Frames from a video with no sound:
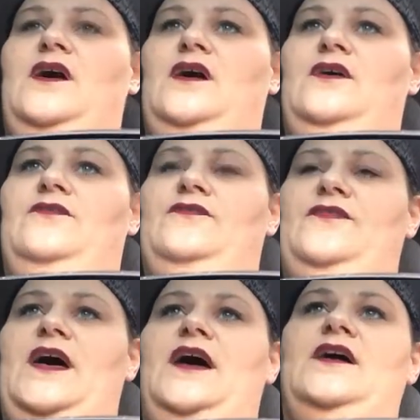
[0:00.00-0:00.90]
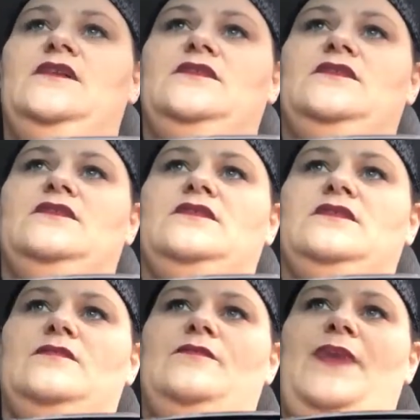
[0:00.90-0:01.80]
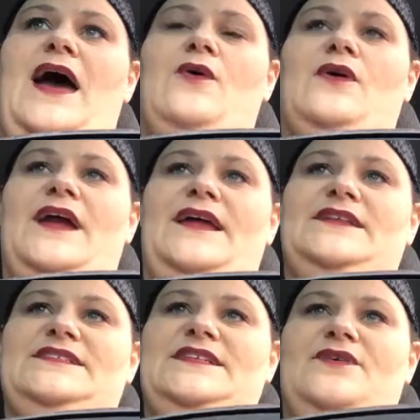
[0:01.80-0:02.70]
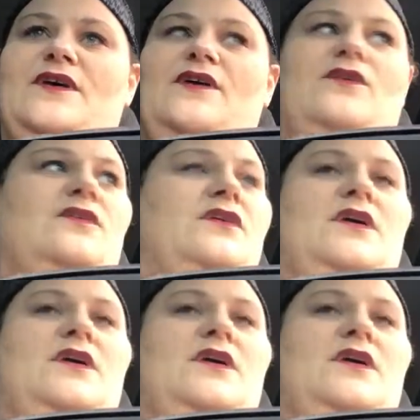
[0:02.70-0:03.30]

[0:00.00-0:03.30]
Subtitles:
of Powerade Zero.